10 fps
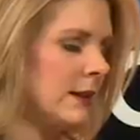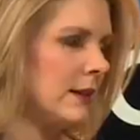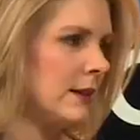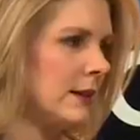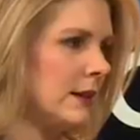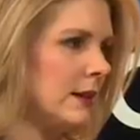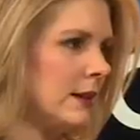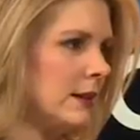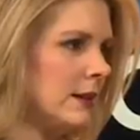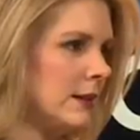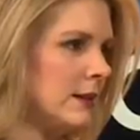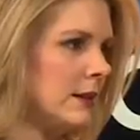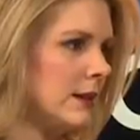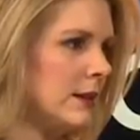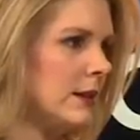
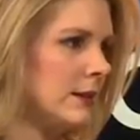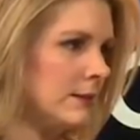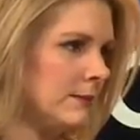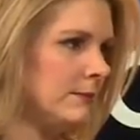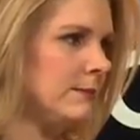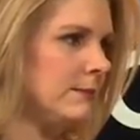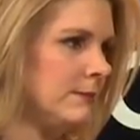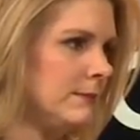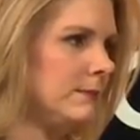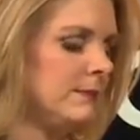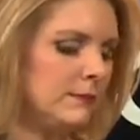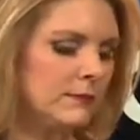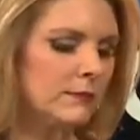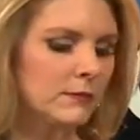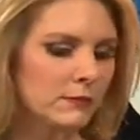
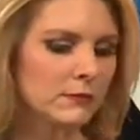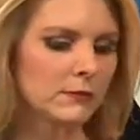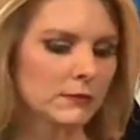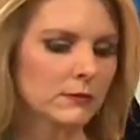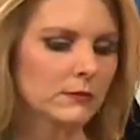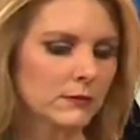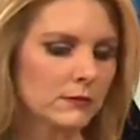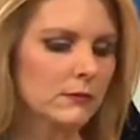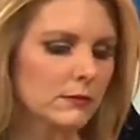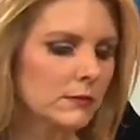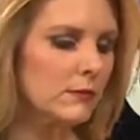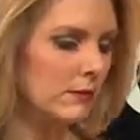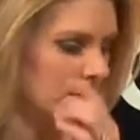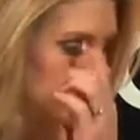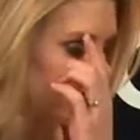
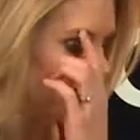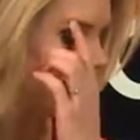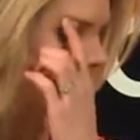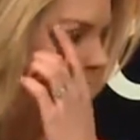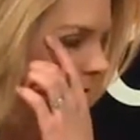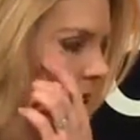(silent)